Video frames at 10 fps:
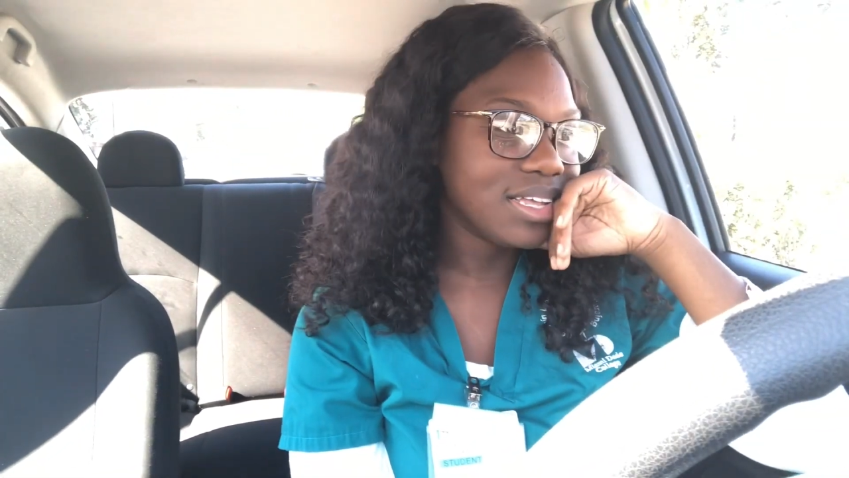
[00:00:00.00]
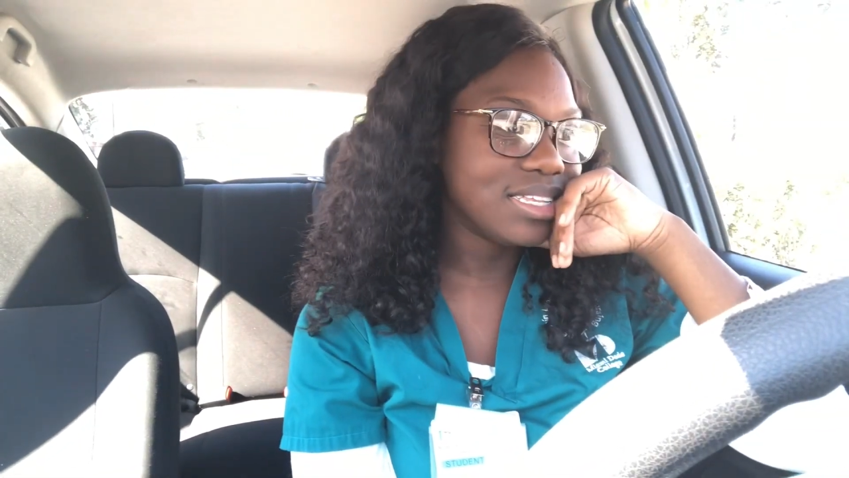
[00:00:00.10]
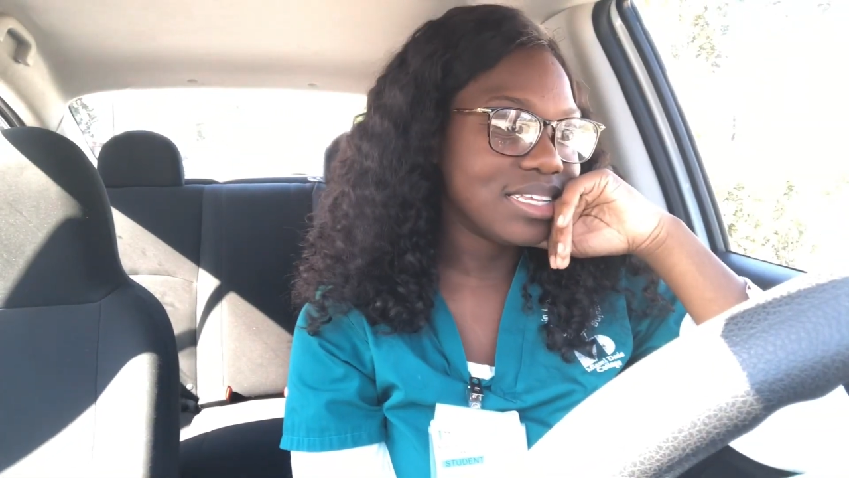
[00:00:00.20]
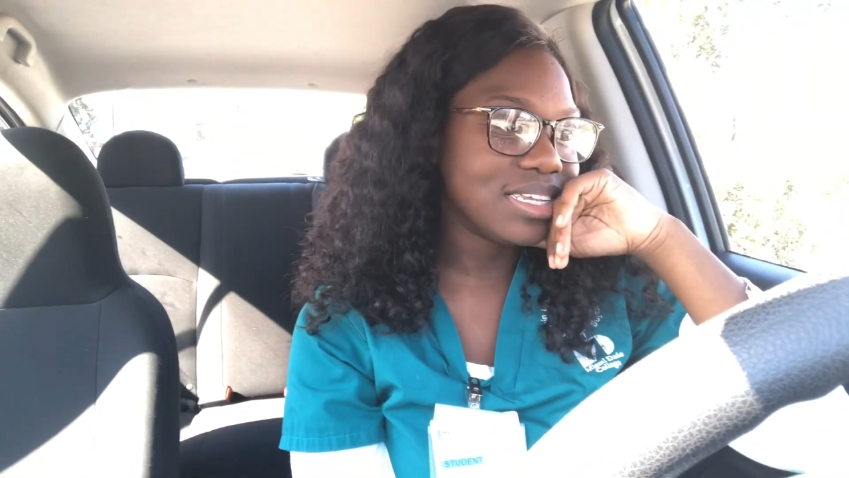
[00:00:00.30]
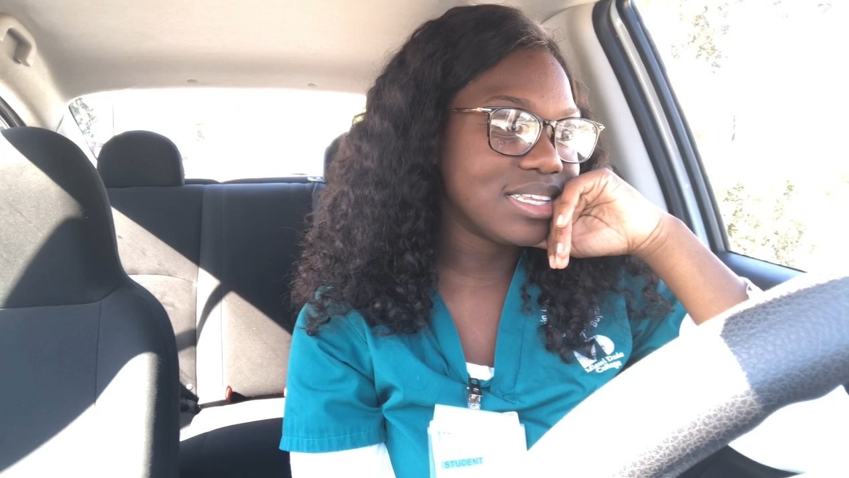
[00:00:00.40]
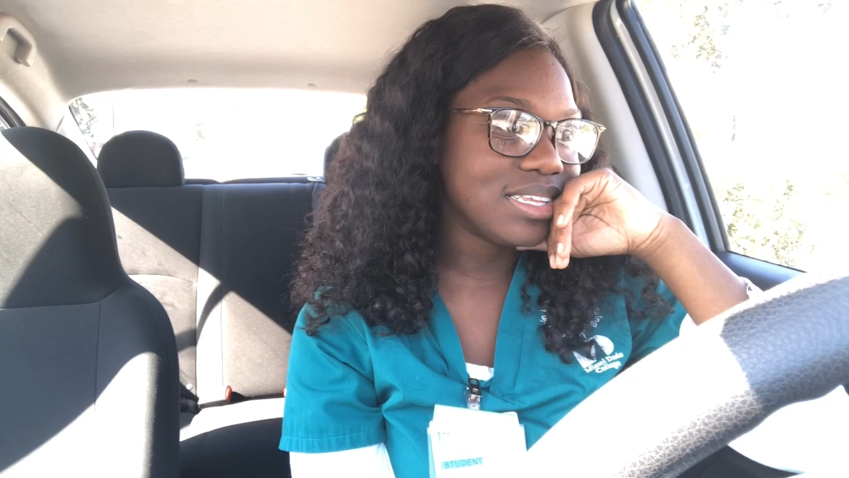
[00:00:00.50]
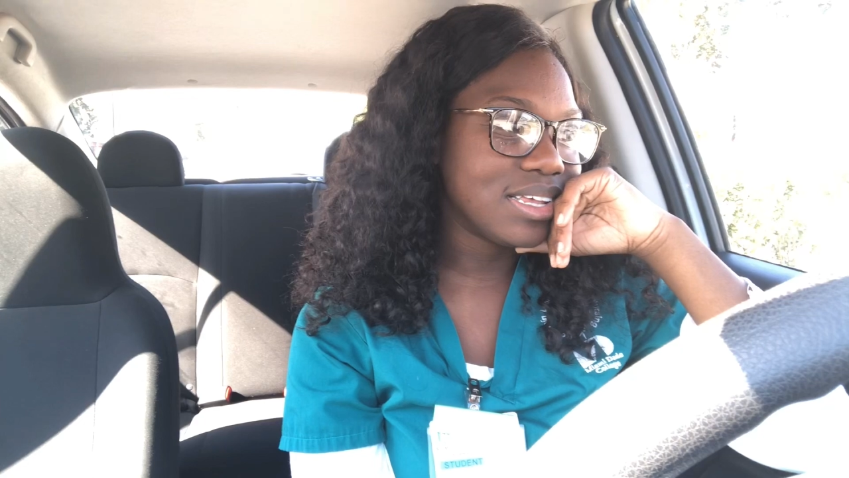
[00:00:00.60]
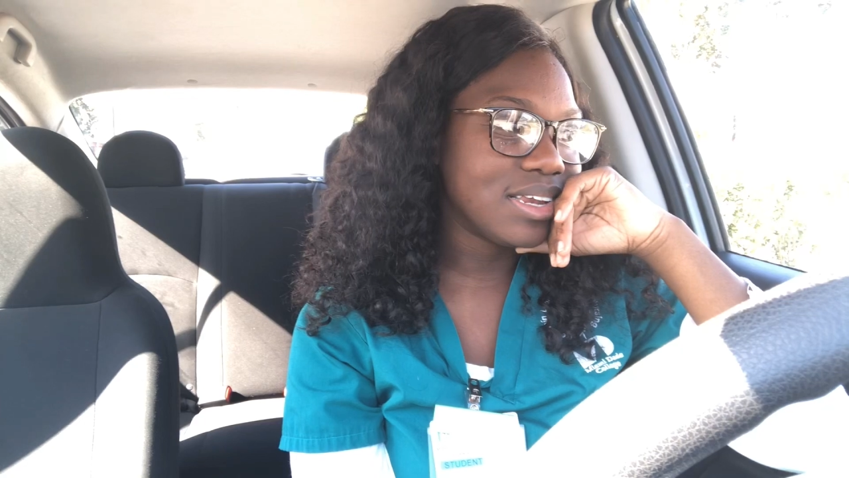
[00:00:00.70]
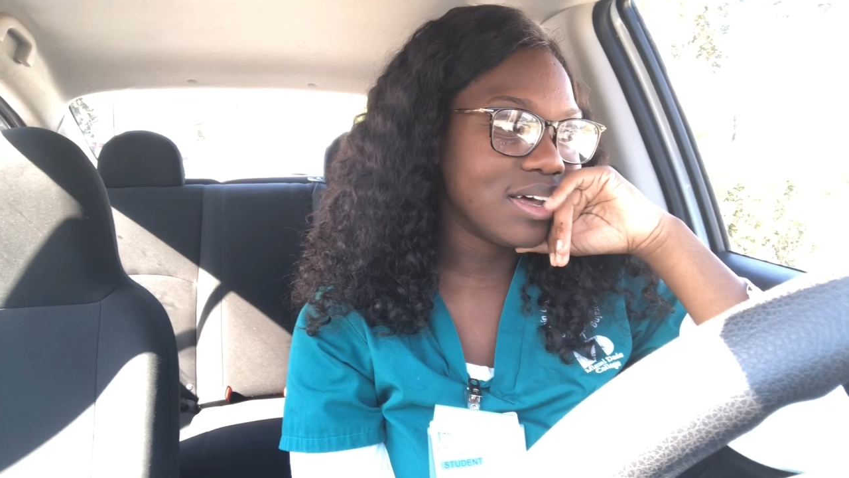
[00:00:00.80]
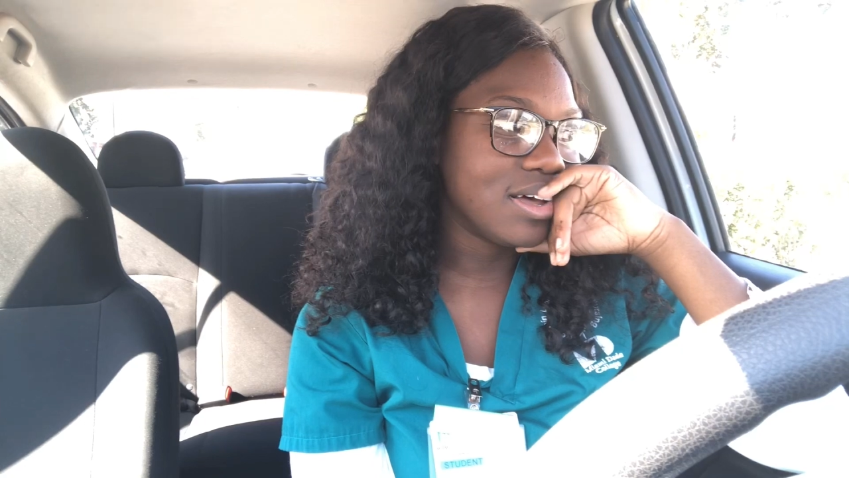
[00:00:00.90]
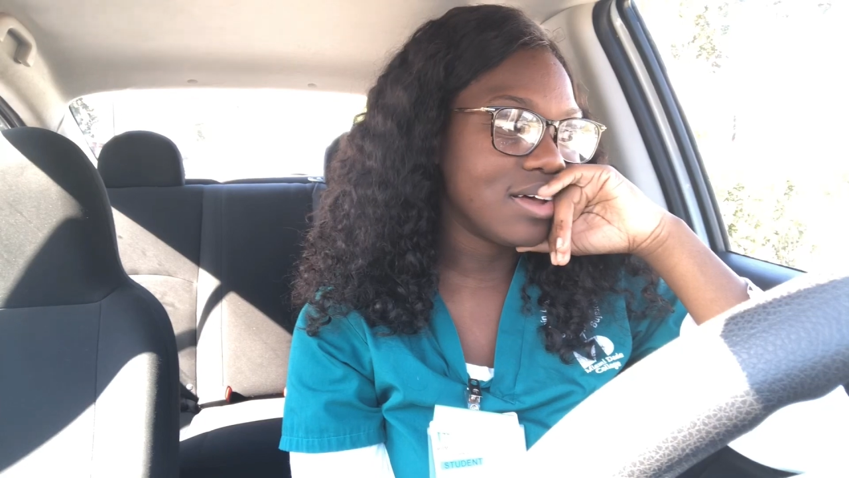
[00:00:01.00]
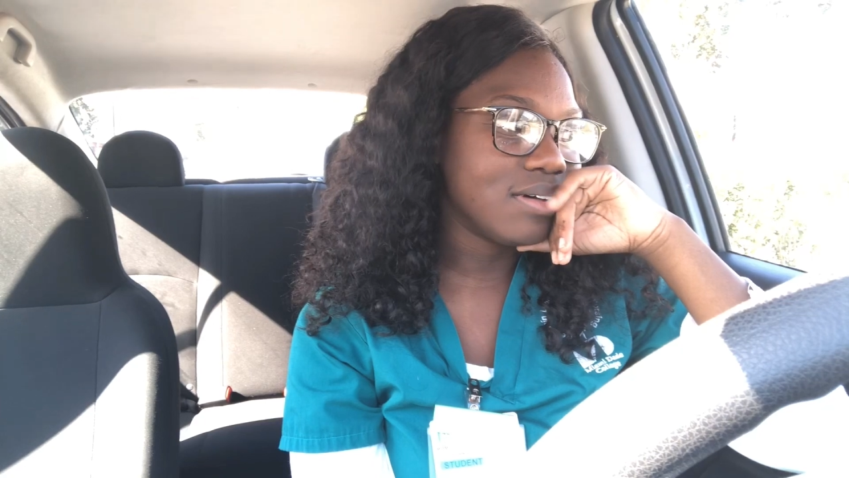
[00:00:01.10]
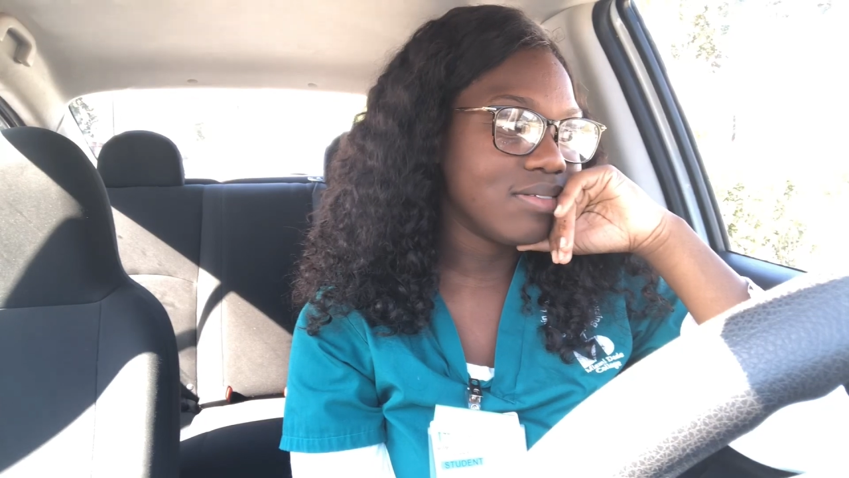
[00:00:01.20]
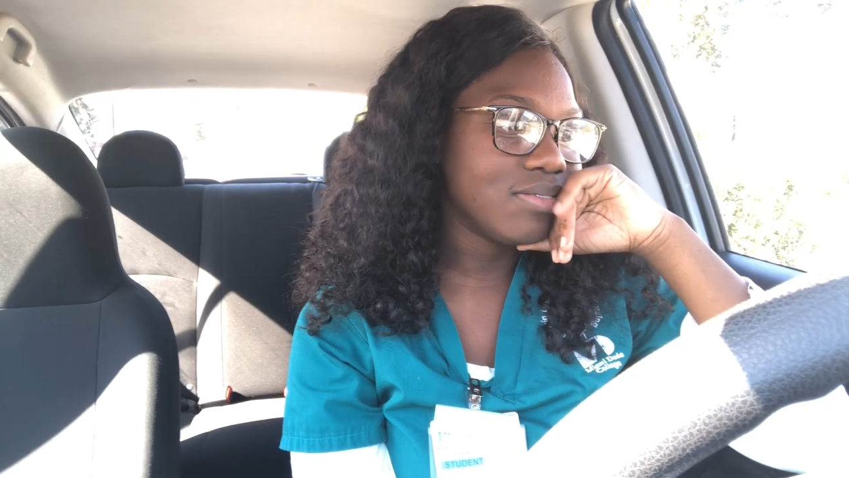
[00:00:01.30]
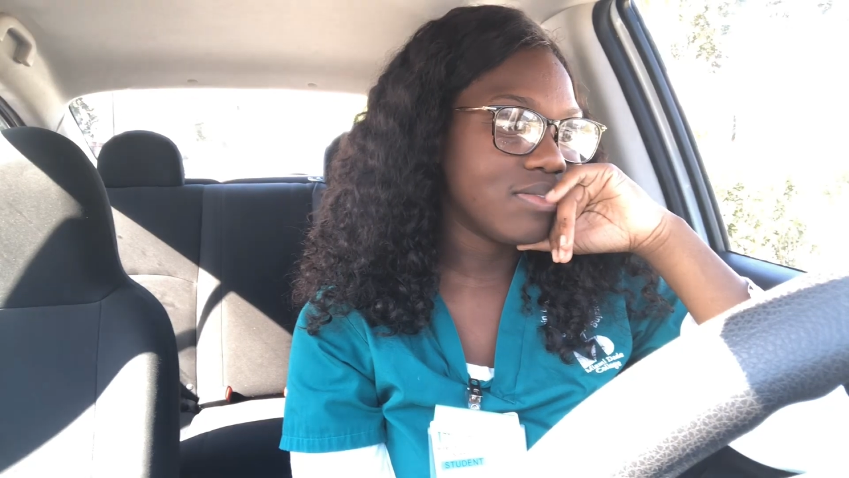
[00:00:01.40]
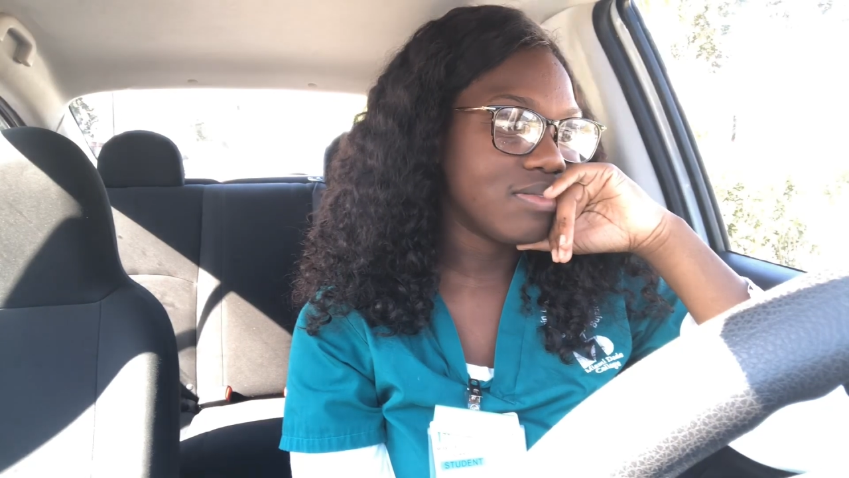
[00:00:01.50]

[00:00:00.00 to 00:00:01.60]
consisted of